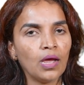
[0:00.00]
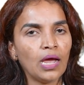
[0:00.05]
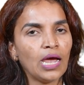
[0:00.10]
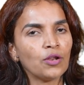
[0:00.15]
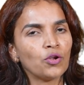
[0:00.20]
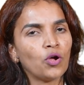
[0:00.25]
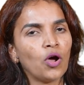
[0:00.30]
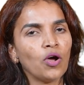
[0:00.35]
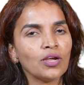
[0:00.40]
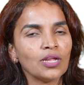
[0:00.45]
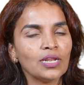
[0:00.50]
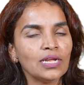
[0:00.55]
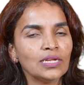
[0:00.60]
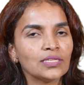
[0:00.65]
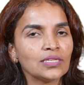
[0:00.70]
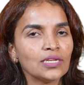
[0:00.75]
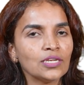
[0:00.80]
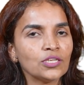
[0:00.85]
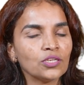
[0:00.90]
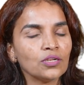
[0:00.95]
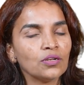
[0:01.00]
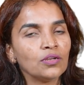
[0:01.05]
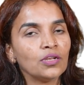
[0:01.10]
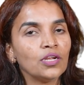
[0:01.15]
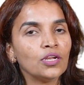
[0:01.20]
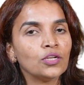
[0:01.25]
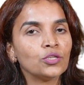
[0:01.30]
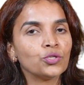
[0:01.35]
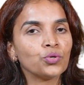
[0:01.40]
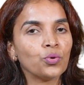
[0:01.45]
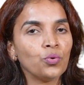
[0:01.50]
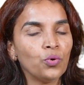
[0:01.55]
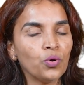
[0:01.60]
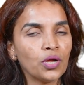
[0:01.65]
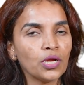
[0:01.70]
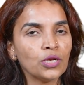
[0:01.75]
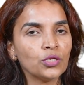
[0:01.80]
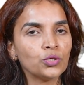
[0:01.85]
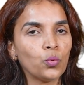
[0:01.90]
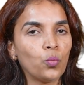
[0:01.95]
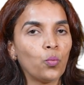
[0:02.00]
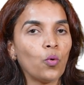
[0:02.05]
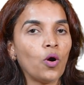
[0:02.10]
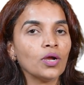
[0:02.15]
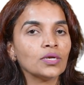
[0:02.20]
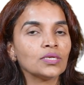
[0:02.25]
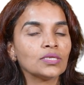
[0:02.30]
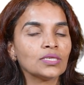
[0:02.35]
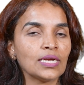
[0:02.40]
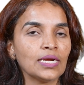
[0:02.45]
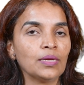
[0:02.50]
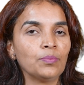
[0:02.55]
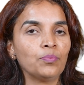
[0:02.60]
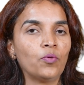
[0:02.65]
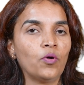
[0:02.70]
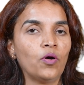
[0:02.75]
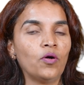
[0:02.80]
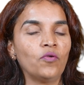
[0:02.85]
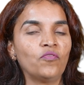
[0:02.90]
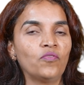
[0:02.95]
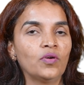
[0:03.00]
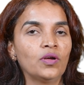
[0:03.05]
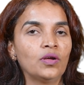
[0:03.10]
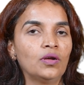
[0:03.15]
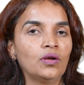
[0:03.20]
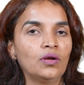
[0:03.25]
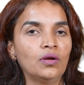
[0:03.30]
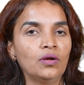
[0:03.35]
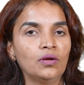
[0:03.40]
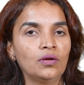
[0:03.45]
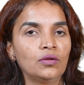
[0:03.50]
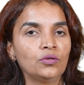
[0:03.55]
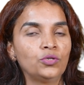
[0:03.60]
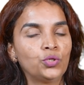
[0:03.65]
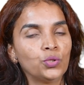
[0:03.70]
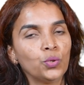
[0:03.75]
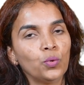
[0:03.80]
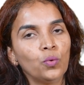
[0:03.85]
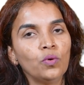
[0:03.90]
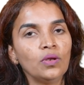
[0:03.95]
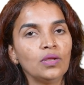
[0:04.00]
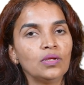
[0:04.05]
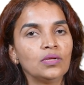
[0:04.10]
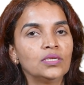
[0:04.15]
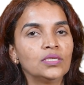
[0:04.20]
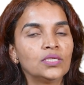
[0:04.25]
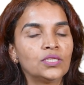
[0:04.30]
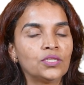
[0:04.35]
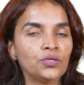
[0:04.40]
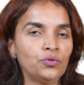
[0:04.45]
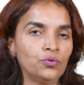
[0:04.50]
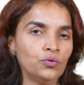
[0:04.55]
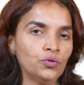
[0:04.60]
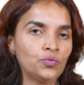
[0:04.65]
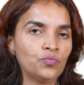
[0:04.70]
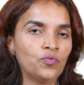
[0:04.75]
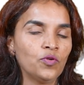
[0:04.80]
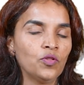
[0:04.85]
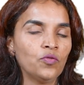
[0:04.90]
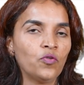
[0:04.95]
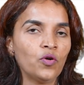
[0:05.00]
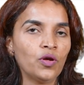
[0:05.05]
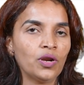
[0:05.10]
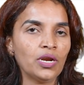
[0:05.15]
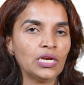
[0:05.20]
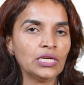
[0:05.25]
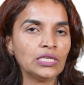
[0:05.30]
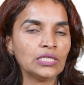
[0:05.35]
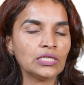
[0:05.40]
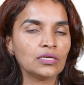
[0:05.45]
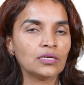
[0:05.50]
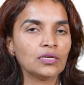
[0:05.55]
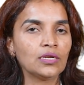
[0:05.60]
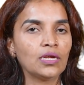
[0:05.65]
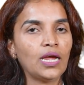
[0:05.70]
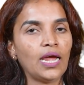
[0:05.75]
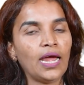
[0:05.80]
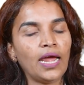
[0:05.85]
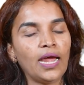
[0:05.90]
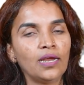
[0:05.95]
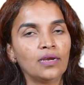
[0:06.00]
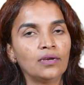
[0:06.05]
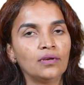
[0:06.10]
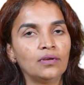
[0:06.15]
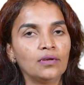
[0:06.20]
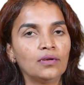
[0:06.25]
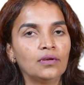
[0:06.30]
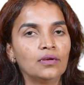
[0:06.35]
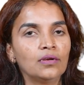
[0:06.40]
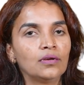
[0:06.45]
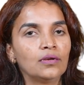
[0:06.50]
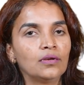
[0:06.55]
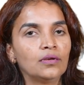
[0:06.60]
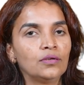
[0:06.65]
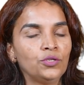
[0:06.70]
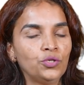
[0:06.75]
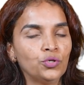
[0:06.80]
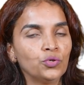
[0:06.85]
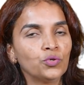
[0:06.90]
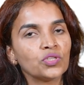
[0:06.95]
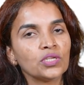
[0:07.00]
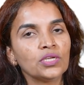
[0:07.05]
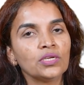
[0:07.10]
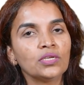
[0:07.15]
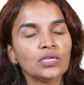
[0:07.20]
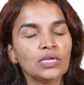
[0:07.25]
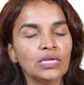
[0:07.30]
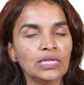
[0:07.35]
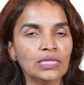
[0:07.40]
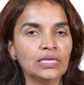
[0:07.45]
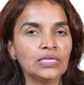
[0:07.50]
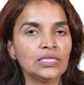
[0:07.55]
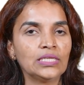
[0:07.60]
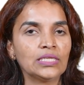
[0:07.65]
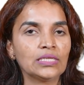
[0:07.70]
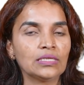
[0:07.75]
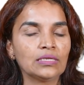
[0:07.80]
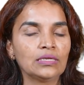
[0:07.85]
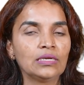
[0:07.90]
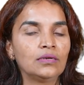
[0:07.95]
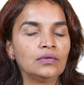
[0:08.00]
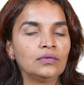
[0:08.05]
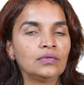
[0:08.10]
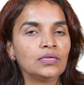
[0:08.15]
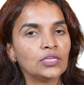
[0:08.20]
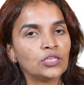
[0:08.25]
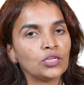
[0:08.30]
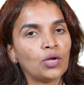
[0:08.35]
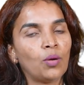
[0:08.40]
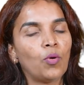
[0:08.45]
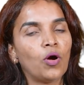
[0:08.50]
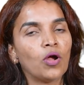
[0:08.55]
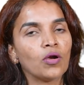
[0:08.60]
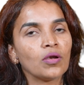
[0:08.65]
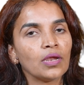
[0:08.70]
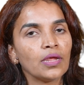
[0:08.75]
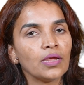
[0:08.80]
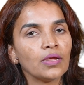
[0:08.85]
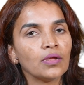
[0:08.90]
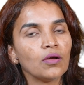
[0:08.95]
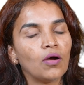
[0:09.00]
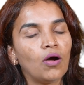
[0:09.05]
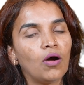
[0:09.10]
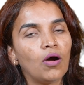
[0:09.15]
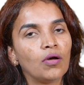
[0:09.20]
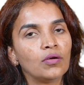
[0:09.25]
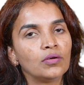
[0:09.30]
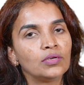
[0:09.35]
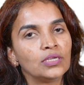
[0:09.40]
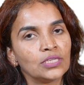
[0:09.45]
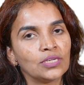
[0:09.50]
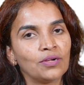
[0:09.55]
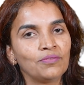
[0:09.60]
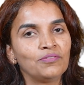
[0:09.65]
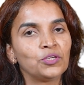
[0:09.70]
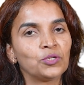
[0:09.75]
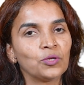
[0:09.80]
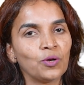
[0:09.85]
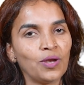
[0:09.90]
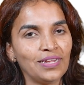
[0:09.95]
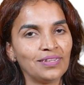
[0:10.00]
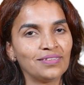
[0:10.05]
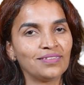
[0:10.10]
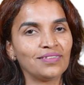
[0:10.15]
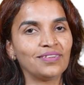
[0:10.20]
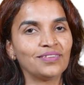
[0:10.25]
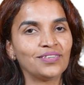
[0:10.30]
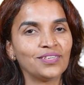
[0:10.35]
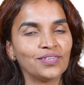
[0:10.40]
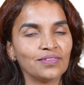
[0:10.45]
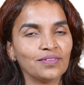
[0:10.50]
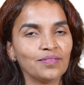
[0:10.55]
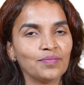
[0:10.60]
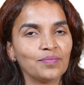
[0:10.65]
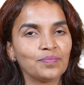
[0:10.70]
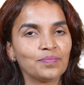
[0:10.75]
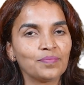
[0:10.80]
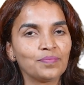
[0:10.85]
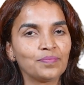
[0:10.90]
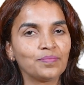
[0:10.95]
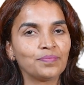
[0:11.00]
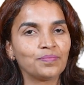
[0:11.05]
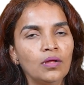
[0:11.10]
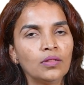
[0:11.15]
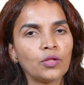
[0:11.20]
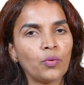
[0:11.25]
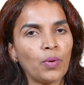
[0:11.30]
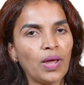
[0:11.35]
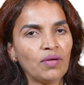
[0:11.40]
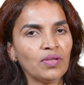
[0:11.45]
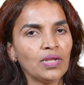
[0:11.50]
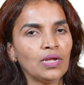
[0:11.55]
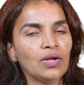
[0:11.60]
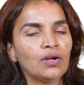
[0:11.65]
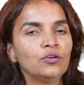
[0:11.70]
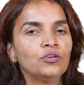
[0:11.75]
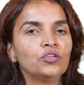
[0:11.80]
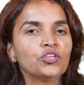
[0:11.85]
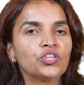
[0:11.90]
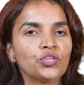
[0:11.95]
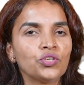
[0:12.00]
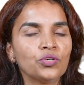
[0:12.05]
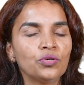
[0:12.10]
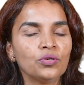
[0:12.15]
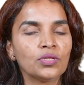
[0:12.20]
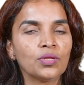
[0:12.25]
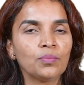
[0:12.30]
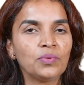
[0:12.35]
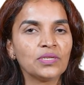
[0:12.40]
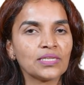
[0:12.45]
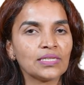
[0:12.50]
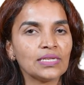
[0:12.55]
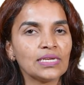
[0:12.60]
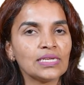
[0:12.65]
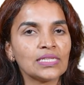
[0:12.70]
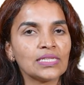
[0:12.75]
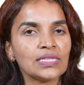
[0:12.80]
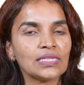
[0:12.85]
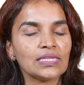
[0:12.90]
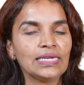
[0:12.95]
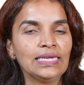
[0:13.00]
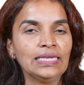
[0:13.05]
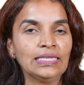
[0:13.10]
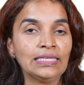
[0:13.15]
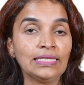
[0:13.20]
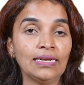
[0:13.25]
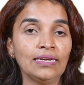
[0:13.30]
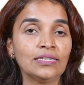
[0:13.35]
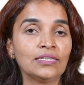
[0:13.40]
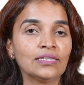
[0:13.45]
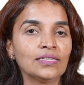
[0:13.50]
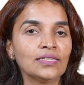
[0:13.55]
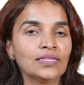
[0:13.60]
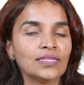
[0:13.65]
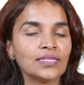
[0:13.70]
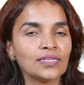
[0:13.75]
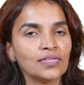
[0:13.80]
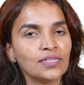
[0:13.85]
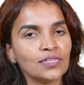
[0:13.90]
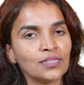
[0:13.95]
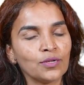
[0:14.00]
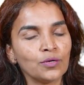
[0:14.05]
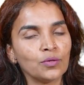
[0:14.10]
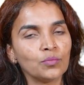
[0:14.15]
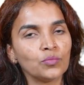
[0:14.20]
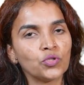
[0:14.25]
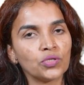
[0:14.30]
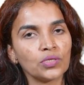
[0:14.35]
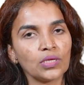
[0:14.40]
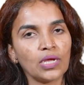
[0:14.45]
An organization needs to look into what type of tool is useful for it and use it in its data modeling or data visualization. Now having understood the business intelligence systems